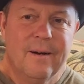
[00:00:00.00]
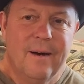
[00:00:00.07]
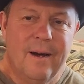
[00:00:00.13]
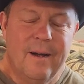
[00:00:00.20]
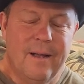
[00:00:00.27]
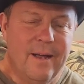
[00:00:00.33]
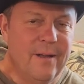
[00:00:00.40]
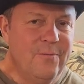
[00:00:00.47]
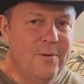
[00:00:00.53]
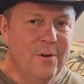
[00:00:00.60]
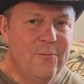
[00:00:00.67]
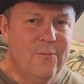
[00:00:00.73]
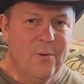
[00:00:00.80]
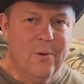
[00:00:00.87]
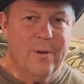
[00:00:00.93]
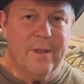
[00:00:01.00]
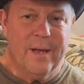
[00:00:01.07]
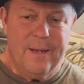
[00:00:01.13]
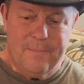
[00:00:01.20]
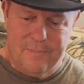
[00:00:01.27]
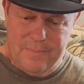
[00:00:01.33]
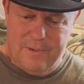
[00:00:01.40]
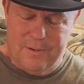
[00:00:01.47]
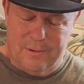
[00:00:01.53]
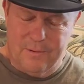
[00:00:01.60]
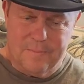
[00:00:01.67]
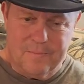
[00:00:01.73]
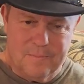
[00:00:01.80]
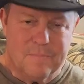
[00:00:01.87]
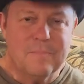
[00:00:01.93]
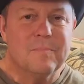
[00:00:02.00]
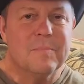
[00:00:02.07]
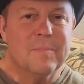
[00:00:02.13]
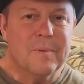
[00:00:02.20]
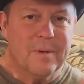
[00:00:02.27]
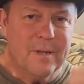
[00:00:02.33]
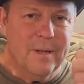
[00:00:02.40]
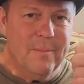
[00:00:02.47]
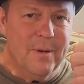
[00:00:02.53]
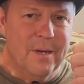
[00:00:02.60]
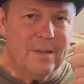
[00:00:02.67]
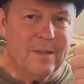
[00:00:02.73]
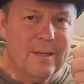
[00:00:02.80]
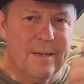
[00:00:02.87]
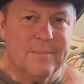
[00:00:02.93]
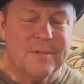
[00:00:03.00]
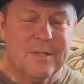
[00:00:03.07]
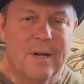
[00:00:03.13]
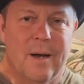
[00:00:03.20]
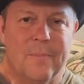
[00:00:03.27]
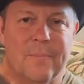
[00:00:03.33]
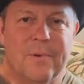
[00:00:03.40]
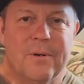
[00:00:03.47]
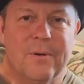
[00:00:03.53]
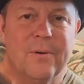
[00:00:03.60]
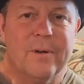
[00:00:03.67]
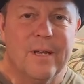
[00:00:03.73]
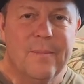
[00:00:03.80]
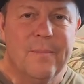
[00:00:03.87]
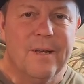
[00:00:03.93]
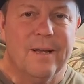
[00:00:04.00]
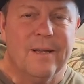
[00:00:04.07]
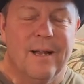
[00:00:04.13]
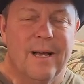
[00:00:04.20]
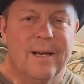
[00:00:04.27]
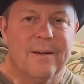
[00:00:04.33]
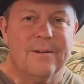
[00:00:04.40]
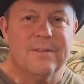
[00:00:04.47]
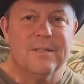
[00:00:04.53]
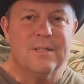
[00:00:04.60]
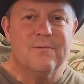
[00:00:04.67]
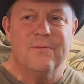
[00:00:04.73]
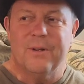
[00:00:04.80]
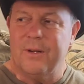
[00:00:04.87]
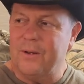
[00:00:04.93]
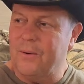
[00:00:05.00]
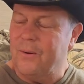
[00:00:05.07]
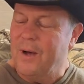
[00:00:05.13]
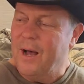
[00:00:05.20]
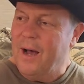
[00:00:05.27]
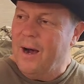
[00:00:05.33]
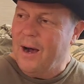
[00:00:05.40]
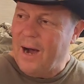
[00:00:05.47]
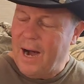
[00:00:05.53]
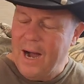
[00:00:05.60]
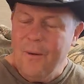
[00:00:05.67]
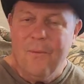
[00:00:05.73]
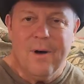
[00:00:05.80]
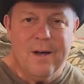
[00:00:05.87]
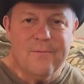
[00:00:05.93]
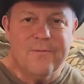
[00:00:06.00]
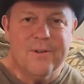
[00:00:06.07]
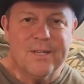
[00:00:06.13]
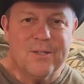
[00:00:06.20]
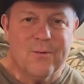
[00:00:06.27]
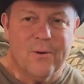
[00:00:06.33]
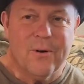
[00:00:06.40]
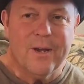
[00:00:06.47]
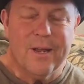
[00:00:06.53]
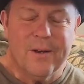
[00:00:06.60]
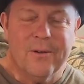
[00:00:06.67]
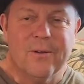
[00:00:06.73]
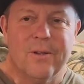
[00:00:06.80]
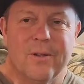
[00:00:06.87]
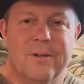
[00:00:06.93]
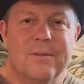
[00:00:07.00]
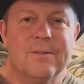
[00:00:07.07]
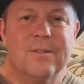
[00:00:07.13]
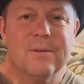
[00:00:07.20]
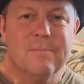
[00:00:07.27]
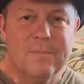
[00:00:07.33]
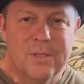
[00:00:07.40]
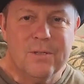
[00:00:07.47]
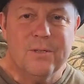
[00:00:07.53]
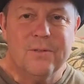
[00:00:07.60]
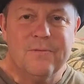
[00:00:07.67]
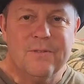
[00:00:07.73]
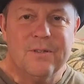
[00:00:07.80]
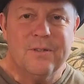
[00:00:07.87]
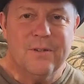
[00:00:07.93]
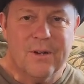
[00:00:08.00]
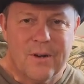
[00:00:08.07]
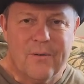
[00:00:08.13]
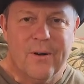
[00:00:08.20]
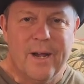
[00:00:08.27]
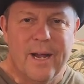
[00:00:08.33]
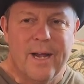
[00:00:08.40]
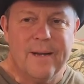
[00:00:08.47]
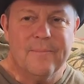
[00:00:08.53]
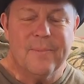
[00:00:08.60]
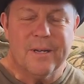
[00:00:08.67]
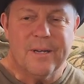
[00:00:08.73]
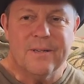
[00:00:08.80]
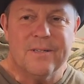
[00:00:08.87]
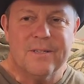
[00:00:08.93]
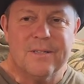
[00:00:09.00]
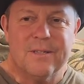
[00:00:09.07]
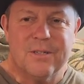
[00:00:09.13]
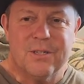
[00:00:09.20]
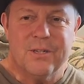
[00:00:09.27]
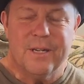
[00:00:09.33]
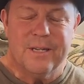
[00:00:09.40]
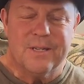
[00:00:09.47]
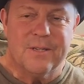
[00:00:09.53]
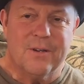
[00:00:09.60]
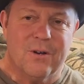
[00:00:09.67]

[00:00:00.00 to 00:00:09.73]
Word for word: I, if you're for that, you know, give me a thumbs up, you know, give me a like on this video. I want Victoria Nuland to move to Ukraine because she is the